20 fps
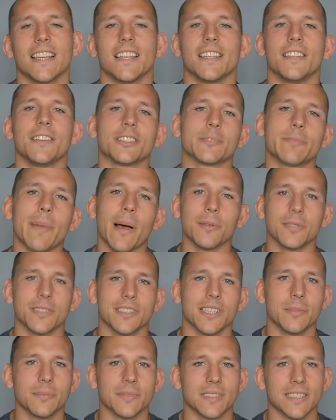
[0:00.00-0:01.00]
Your spouse
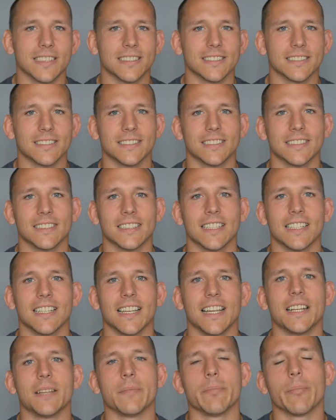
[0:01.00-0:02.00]
comes in
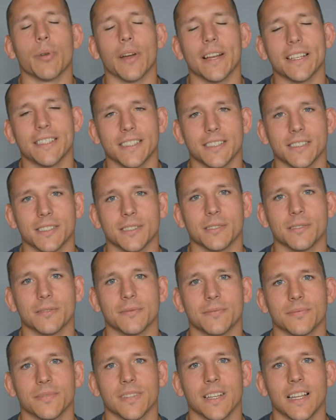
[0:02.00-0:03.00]
and embraces you
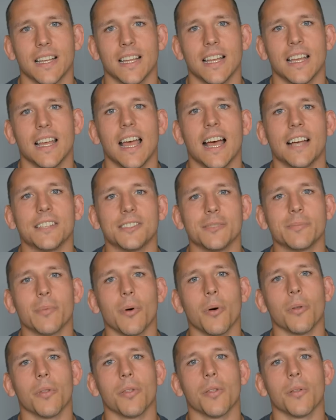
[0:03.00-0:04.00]
as you
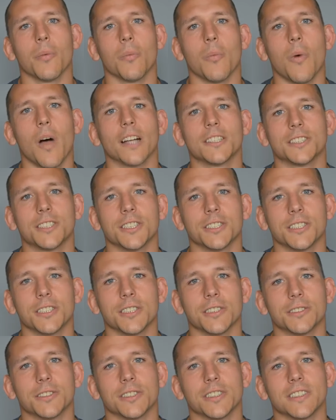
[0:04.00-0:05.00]
both watch your
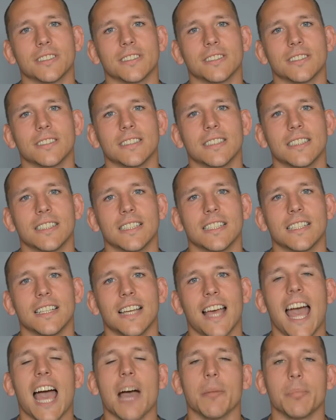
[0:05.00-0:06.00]
children
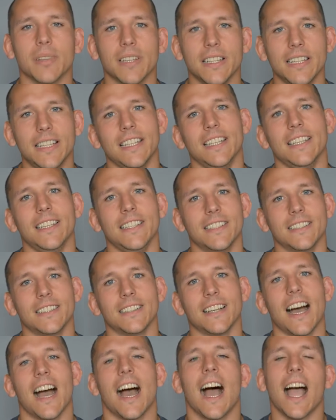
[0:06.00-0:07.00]
happily eat
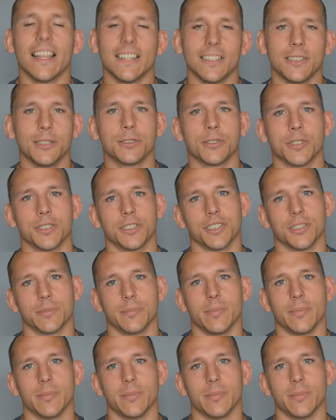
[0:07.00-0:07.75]
a highly nutritious